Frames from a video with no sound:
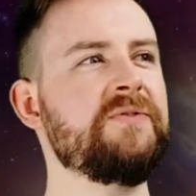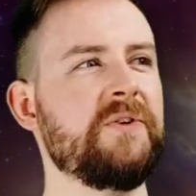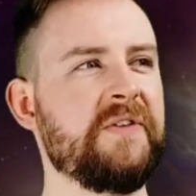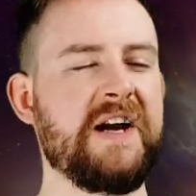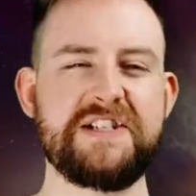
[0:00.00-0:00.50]

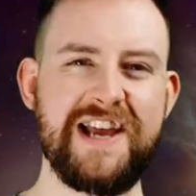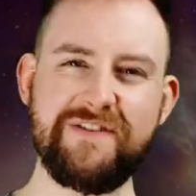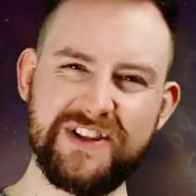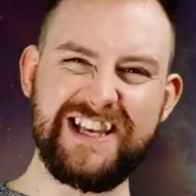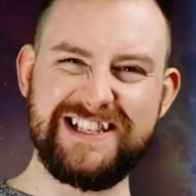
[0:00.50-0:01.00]
for that.
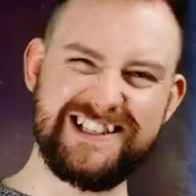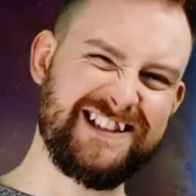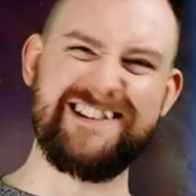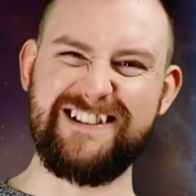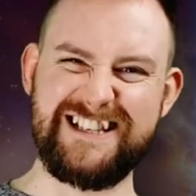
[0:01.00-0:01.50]
Everything's
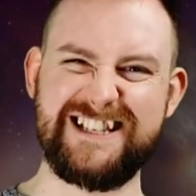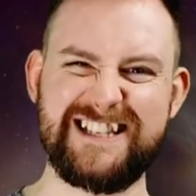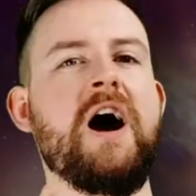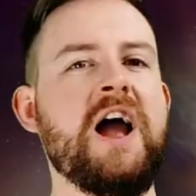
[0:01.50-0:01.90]
nice.